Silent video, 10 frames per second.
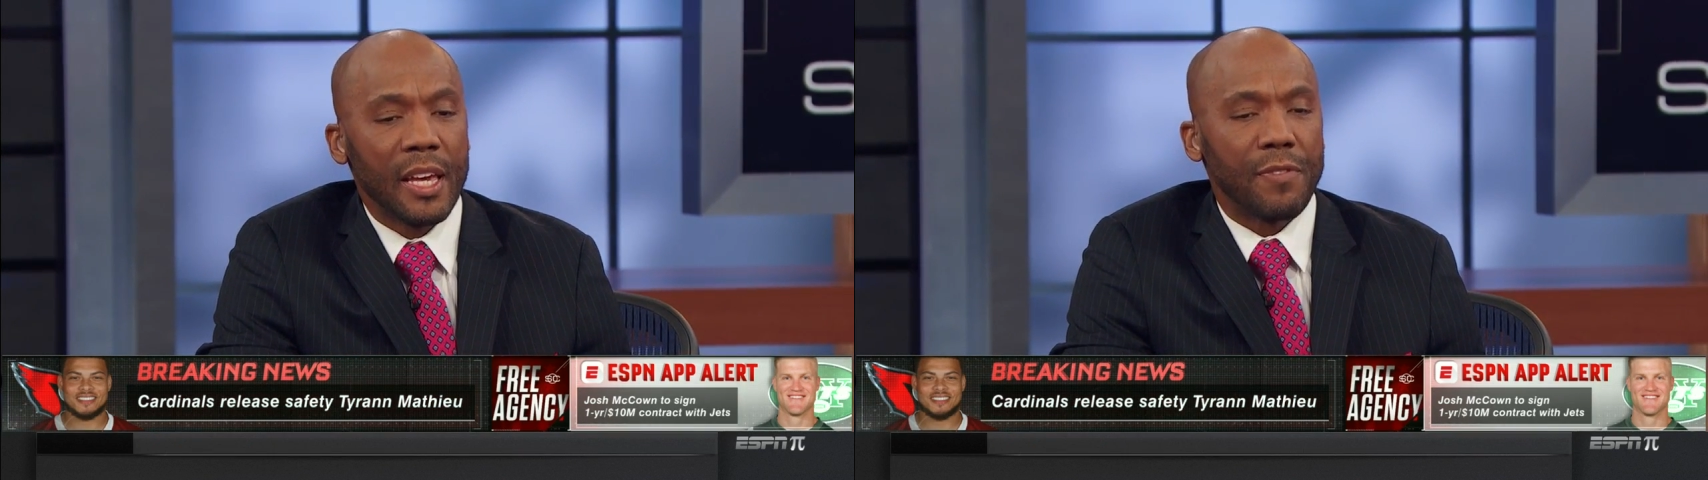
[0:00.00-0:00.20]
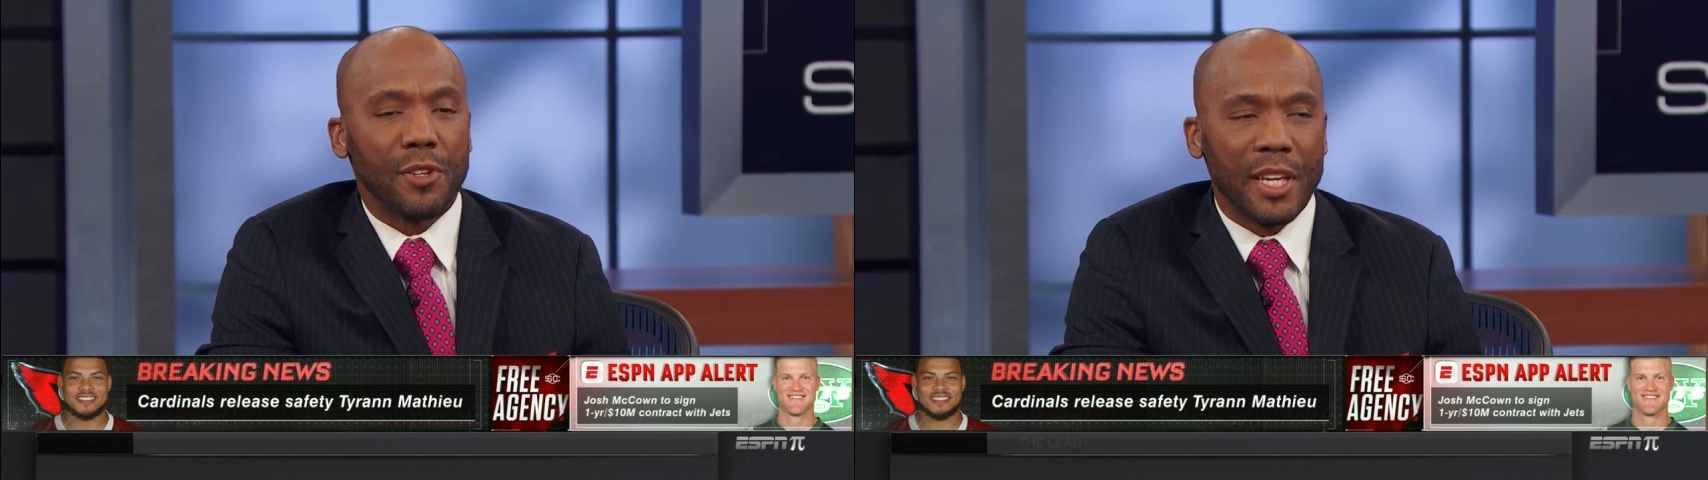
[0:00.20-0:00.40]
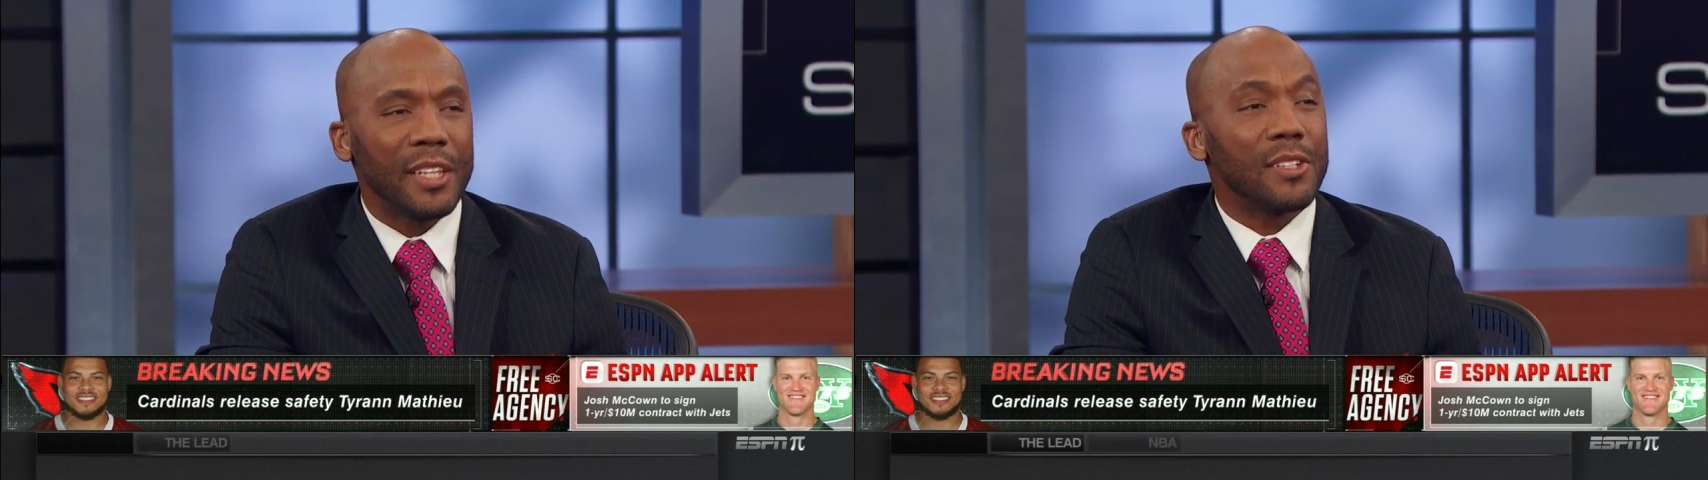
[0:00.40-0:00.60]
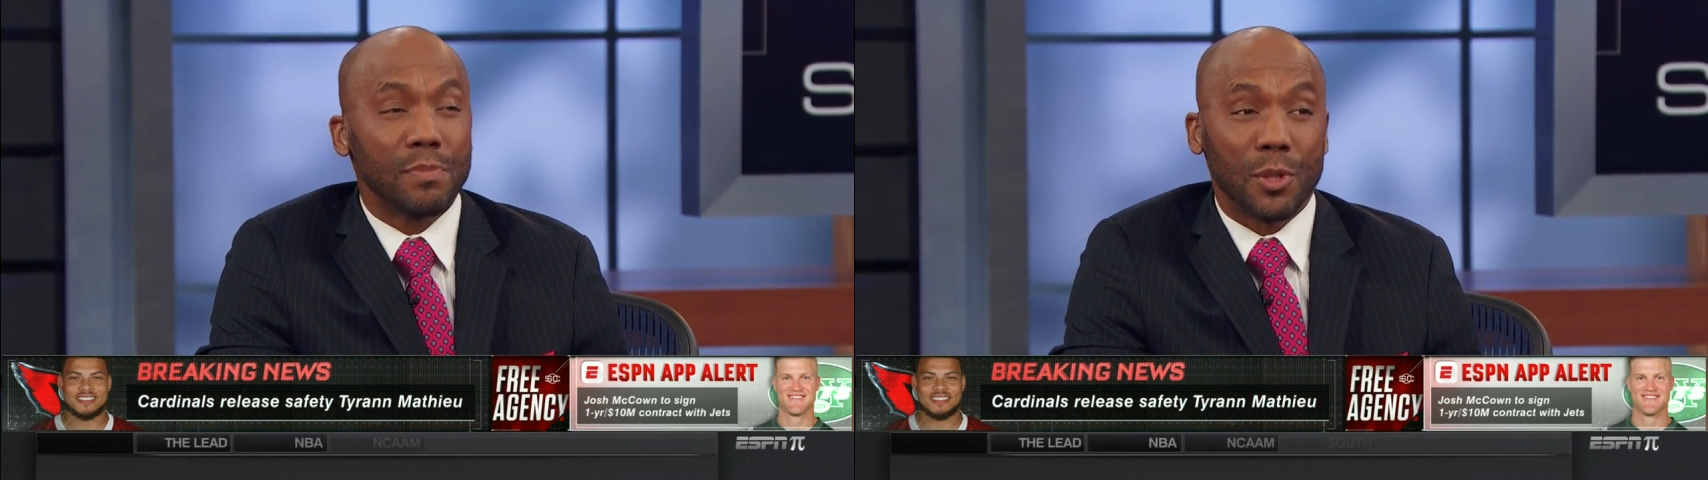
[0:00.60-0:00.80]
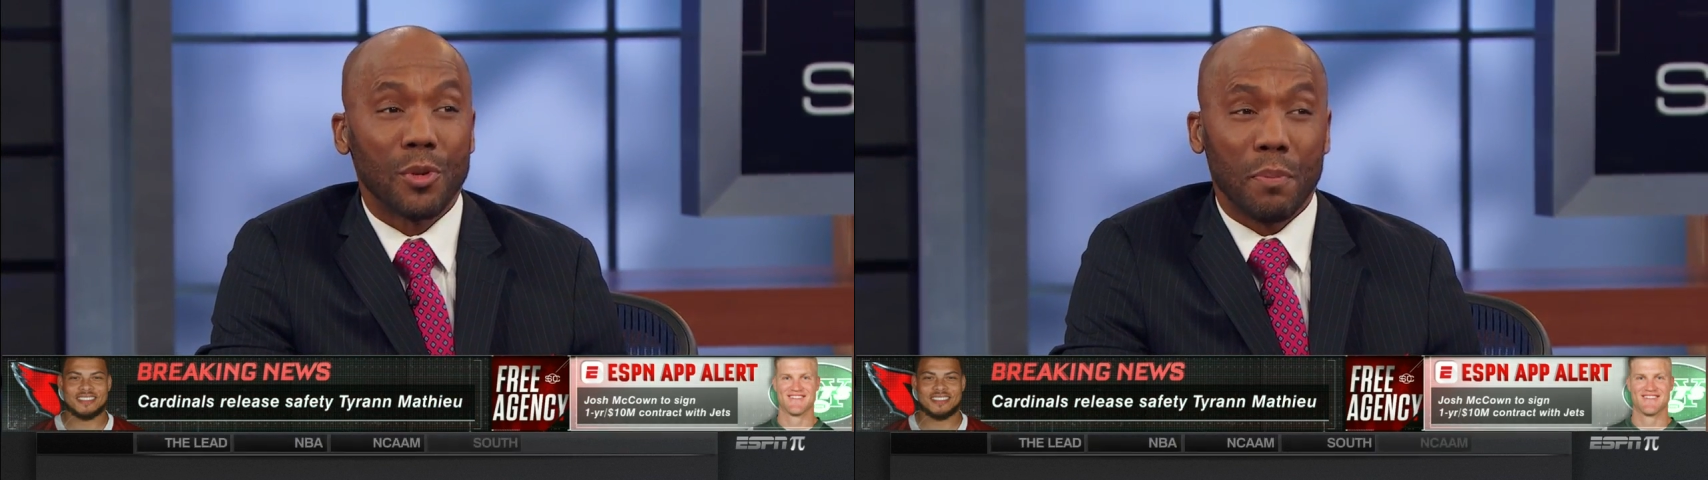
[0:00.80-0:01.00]
If you needed
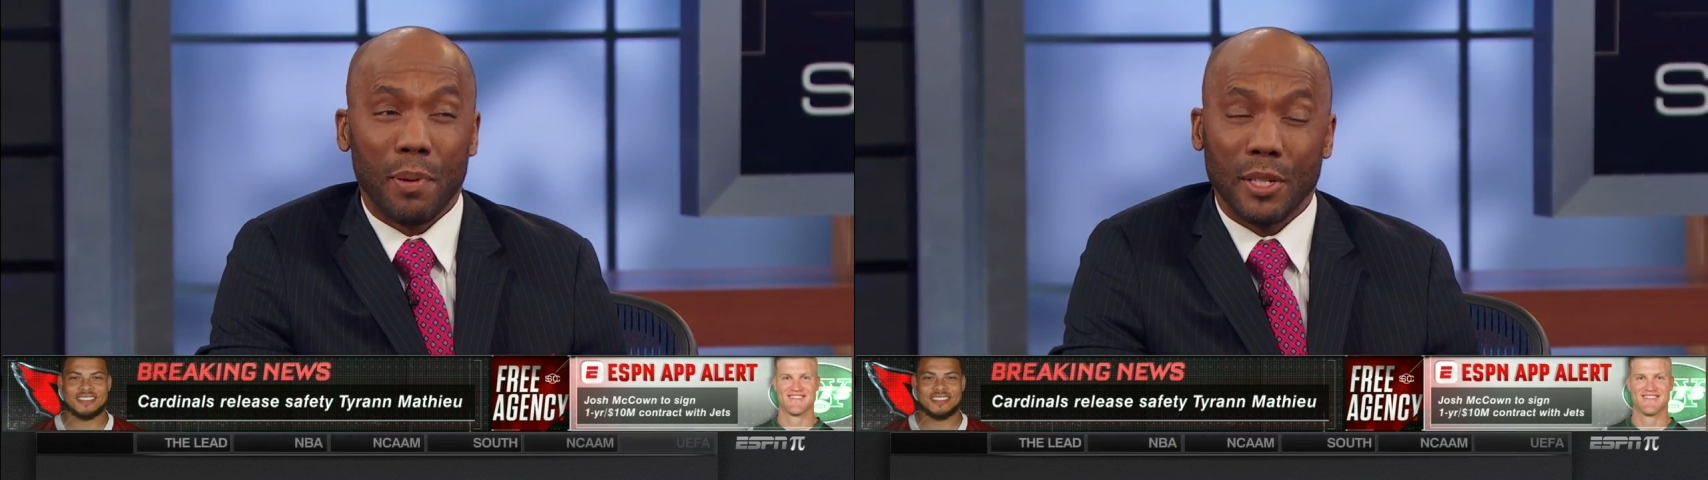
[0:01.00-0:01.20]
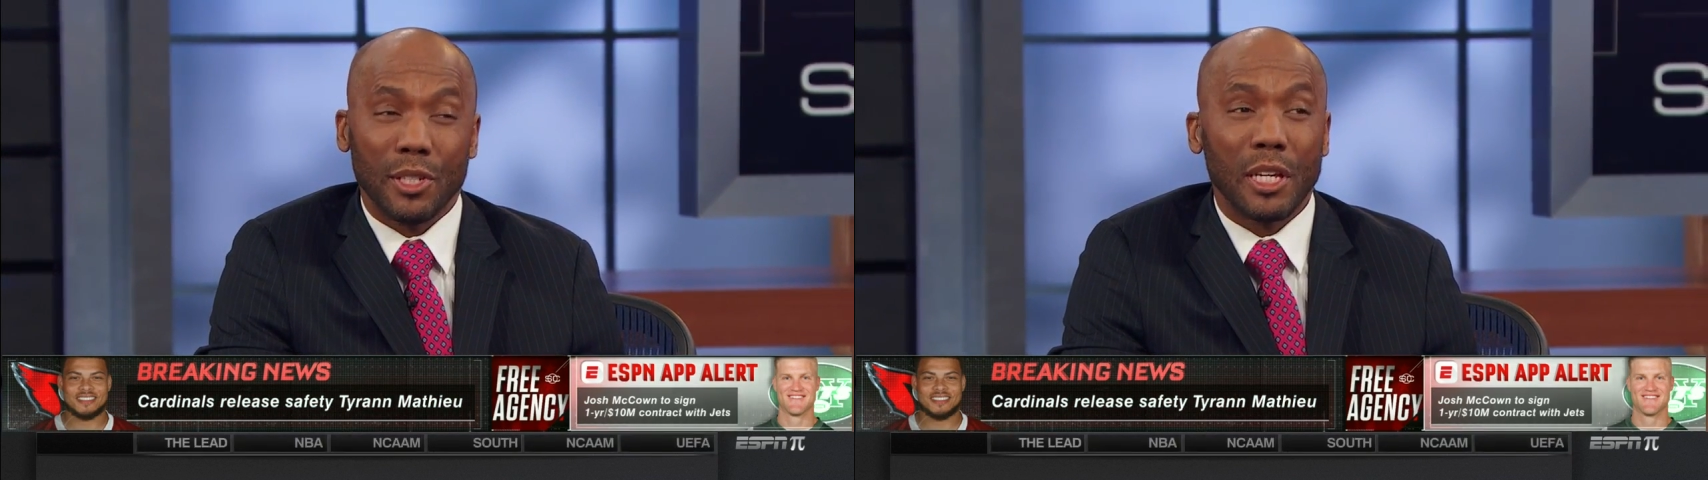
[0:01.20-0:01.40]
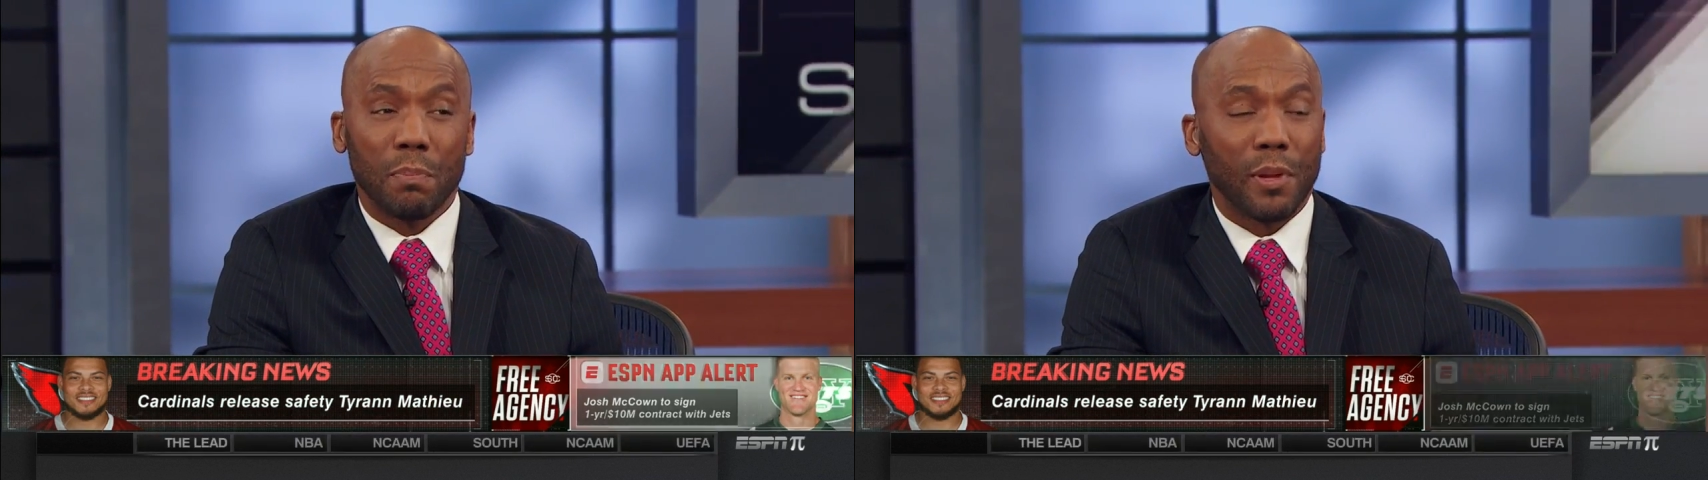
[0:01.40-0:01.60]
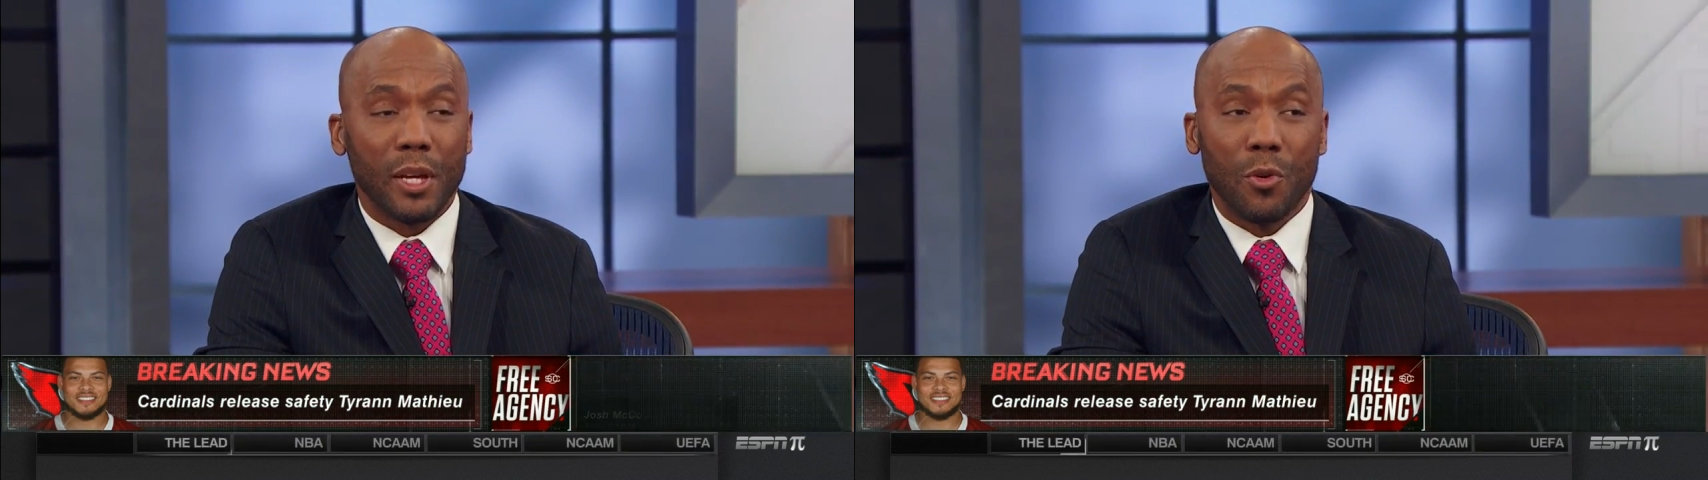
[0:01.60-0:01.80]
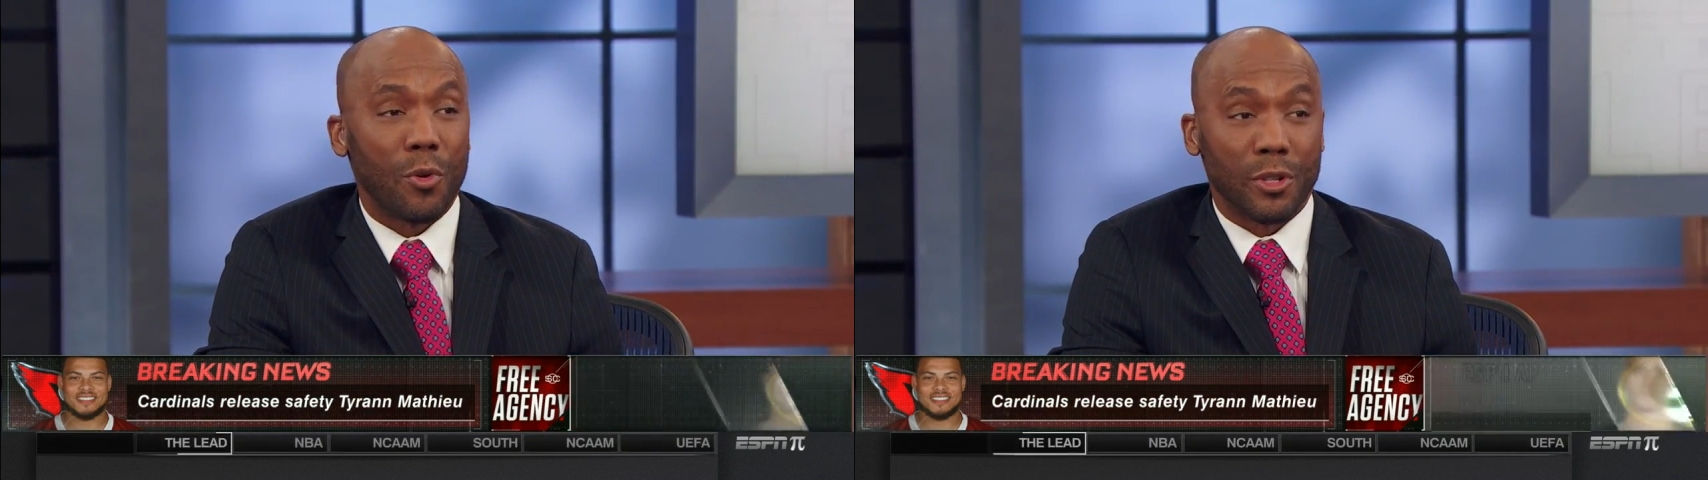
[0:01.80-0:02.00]
him to in a pinch, he could
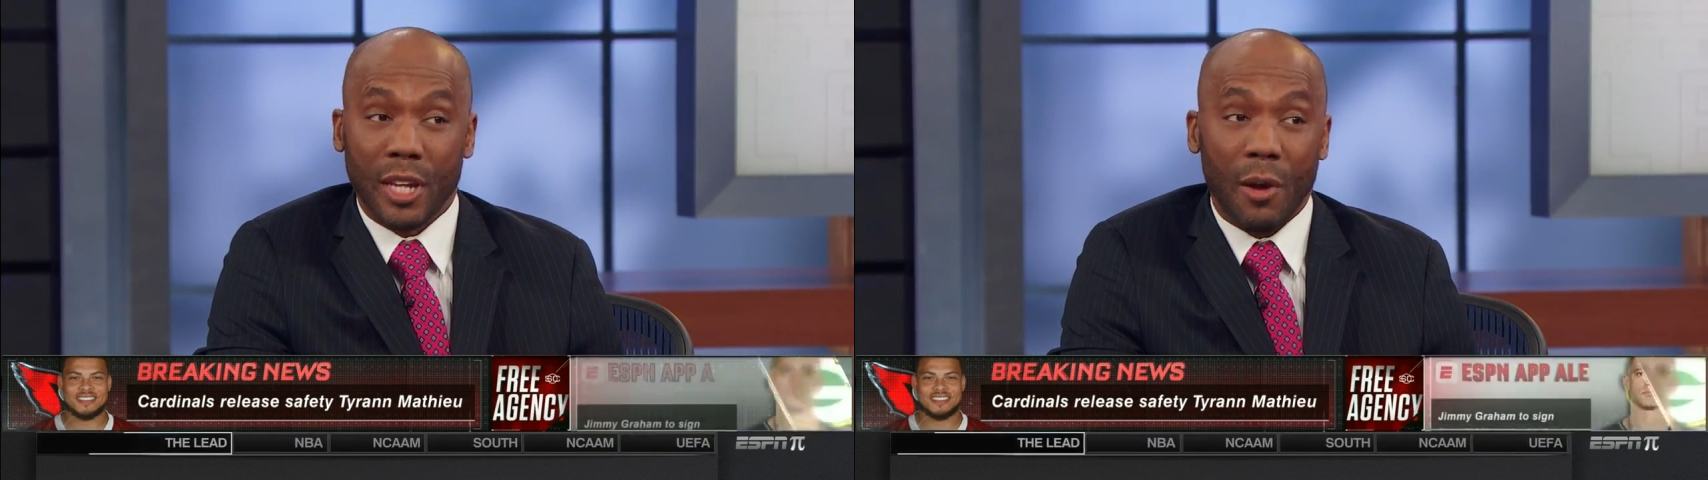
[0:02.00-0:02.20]
play corner.